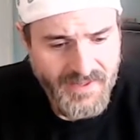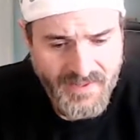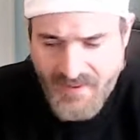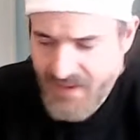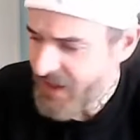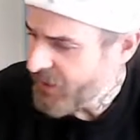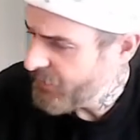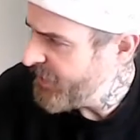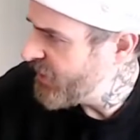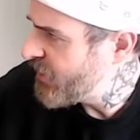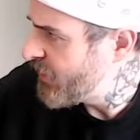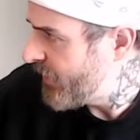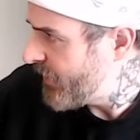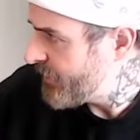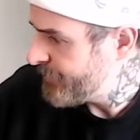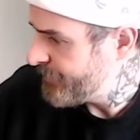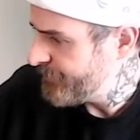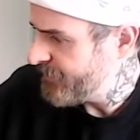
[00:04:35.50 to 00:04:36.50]
that'll be
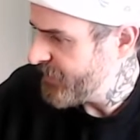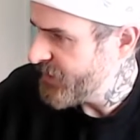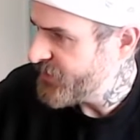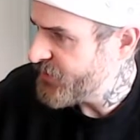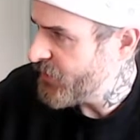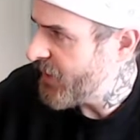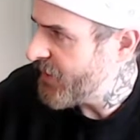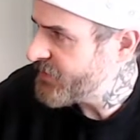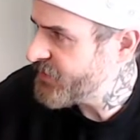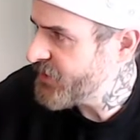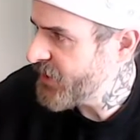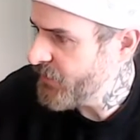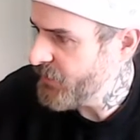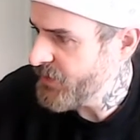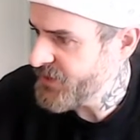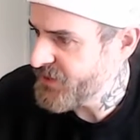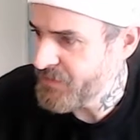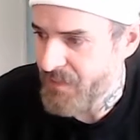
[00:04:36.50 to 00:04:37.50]
good. So I'll start
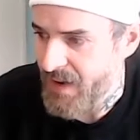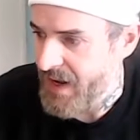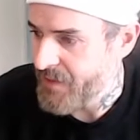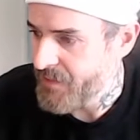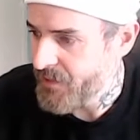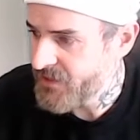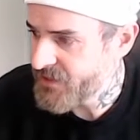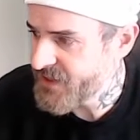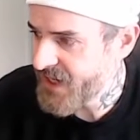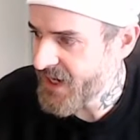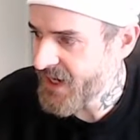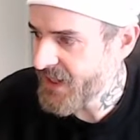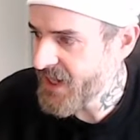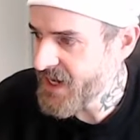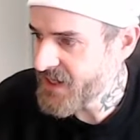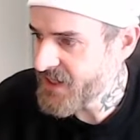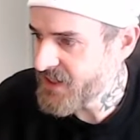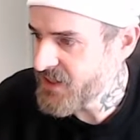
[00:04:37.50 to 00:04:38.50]
with some papers that I
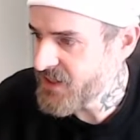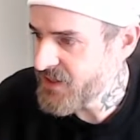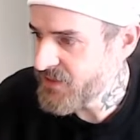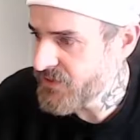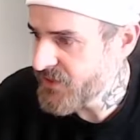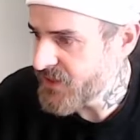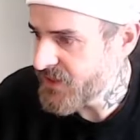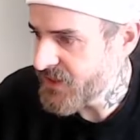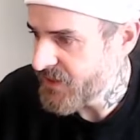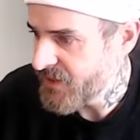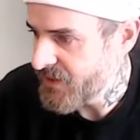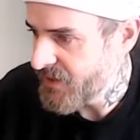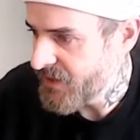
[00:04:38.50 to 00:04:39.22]
like to use,